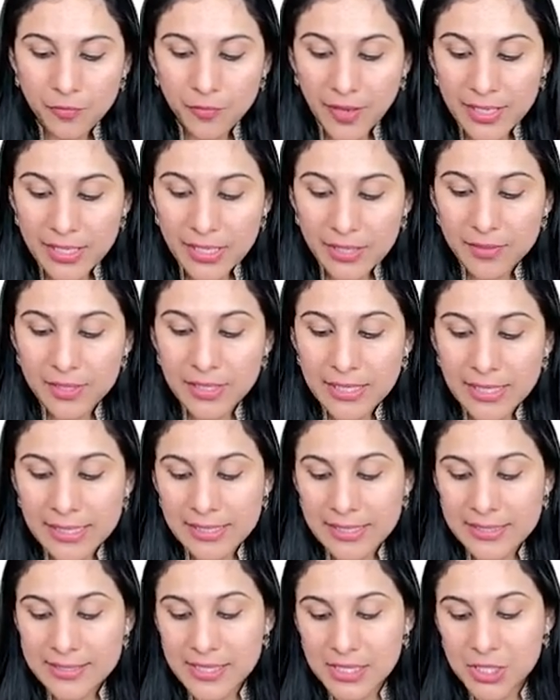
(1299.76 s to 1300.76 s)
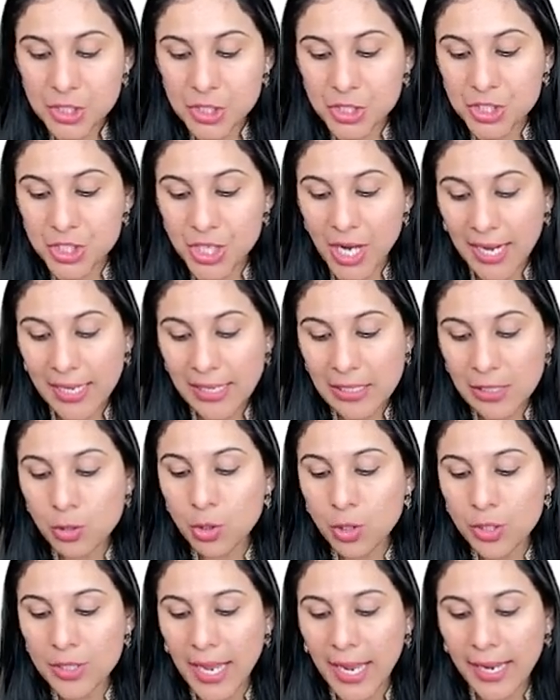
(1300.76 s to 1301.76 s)
whenever it is a
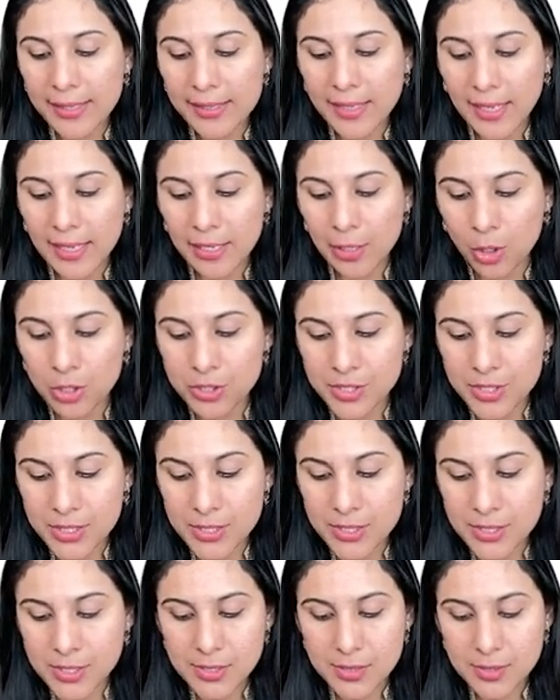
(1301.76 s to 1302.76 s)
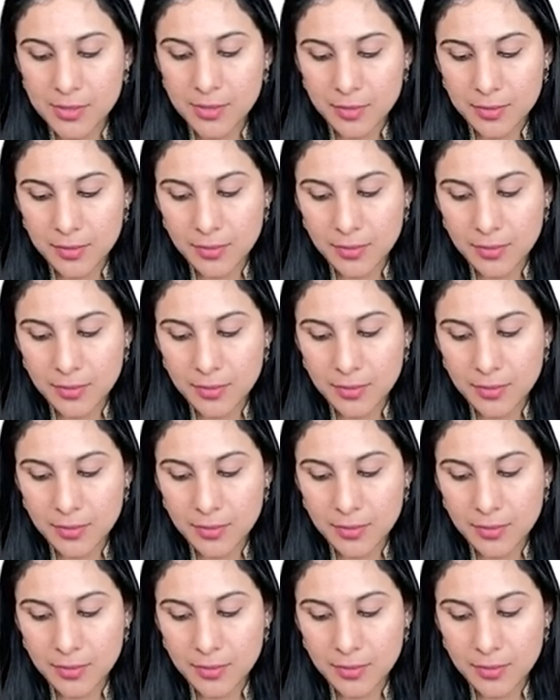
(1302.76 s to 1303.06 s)
childhood ankylosis,